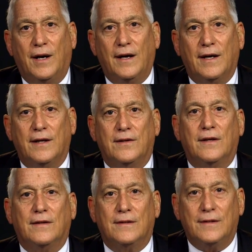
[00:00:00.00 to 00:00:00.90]
mind
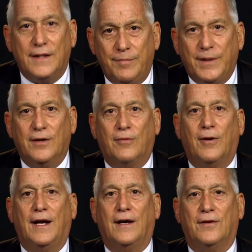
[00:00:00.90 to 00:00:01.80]
leaping
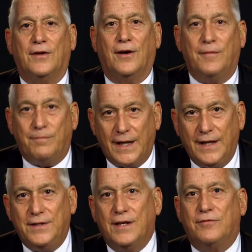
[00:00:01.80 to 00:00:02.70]
around on
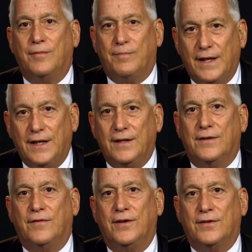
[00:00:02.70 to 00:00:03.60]
page after page
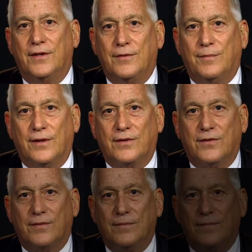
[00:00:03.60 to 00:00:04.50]
of these notebooks.